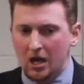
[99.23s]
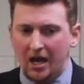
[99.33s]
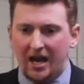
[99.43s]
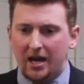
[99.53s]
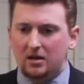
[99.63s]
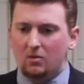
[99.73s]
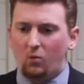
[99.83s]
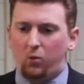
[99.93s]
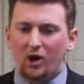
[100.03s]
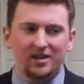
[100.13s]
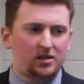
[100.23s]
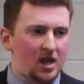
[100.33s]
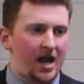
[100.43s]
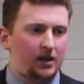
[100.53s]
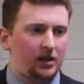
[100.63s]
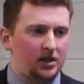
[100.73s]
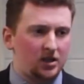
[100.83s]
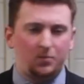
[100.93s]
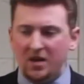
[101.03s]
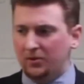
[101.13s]
And what exactly did
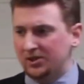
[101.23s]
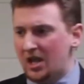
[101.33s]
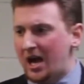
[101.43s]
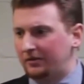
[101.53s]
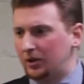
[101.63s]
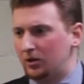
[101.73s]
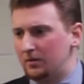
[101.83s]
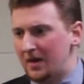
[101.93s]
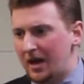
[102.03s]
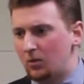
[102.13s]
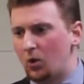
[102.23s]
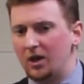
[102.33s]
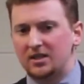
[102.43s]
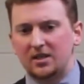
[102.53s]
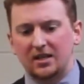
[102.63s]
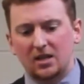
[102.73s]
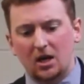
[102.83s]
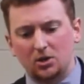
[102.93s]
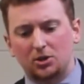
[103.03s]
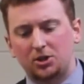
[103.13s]
the people's livelihood mean? Well, it's
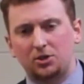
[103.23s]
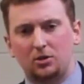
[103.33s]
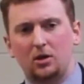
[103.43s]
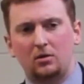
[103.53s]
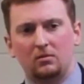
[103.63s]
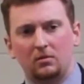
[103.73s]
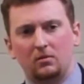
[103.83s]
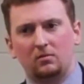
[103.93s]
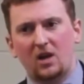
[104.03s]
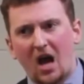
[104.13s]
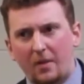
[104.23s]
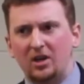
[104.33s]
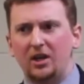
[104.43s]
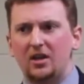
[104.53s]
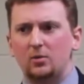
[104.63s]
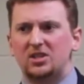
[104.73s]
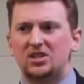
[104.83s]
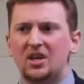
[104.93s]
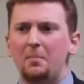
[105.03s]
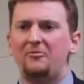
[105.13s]
understood commonly that it was
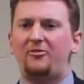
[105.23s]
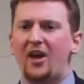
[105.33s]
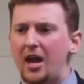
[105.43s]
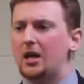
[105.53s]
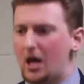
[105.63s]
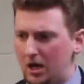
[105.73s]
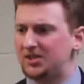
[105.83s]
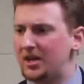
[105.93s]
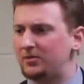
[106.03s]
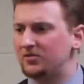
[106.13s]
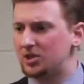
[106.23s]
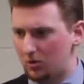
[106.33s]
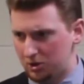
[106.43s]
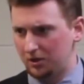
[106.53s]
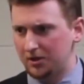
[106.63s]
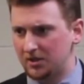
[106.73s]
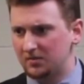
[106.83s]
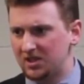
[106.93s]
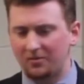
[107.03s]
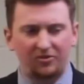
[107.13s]
some vague concept of socialism,
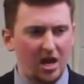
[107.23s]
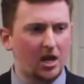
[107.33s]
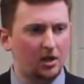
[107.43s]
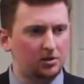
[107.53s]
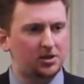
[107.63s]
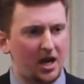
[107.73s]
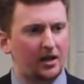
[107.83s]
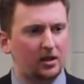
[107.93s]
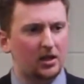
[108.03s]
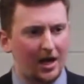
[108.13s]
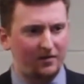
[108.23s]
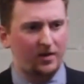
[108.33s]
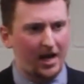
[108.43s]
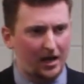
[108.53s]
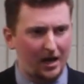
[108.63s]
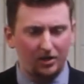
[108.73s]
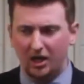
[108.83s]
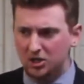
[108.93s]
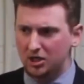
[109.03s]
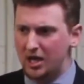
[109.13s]
some vague understanding that the government had an
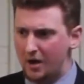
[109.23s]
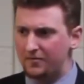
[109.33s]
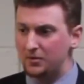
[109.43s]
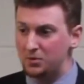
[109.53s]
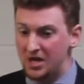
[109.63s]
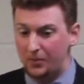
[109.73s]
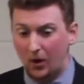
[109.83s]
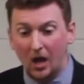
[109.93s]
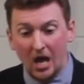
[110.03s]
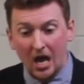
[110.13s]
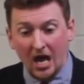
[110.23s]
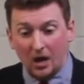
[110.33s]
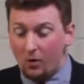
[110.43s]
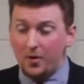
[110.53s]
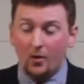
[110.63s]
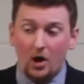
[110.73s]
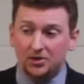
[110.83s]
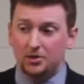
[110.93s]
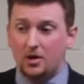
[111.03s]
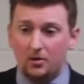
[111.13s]
obligation to care for the people. And what people
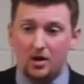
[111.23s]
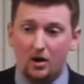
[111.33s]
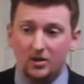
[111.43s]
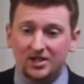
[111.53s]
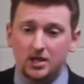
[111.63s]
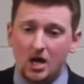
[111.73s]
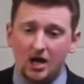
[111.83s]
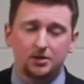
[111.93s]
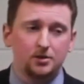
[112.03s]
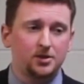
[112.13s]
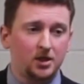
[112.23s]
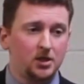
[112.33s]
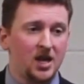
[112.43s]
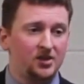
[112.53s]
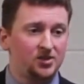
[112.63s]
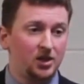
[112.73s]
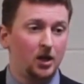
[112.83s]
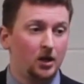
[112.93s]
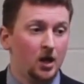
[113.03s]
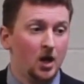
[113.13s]
also don't know is that Dr. Sun
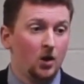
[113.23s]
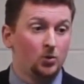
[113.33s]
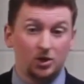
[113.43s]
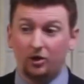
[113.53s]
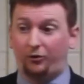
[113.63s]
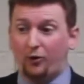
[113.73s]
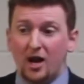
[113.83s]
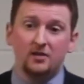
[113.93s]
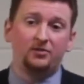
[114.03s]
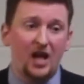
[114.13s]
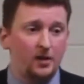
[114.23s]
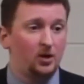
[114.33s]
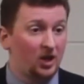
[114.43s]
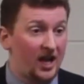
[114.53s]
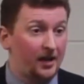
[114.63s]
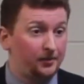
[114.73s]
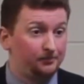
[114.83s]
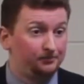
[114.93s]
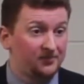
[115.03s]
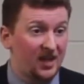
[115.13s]
Yat-sen was a good friend of Vladimir Lenin,
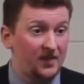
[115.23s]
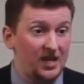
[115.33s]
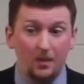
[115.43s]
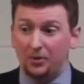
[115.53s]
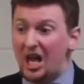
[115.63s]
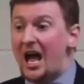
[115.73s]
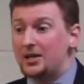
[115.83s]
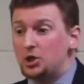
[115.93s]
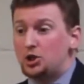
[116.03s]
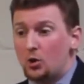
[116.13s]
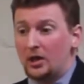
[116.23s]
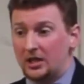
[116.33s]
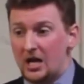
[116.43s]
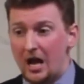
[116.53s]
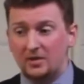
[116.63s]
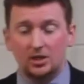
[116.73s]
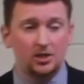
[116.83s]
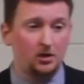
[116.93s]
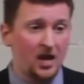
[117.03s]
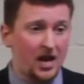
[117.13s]
and that he applied to join the
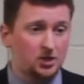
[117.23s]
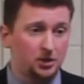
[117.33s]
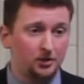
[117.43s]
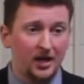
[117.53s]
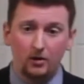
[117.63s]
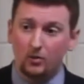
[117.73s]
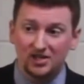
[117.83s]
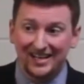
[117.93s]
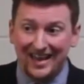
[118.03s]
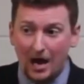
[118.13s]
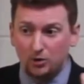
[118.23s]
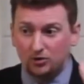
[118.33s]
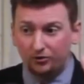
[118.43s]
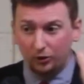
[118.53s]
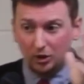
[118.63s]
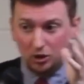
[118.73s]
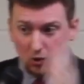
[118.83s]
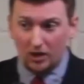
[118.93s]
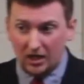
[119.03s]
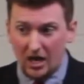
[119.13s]
Communist International. Now, he wasn't allowed to fully
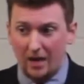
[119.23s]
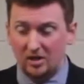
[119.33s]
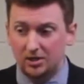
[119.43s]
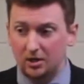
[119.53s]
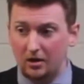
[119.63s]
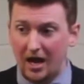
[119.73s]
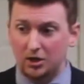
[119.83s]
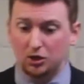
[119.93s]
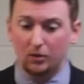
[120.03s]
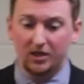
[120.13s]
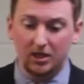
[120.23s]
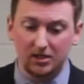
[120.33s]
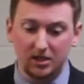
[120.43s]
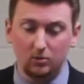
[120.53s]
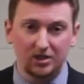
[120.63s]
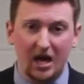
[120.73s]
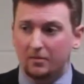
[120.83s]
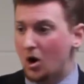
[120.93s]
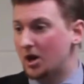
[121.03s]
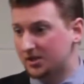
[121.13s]
join the Communist International because he was not a
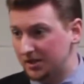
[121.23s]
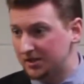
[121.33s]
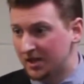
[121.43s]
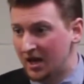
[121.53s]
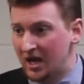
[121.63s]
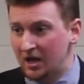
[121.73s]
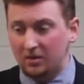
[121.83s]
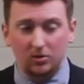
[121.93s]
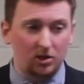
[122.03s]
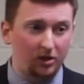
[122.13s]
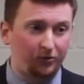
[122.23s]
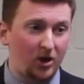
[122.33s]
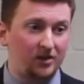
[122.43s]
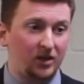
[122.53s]
Marxist, but he was a good friend of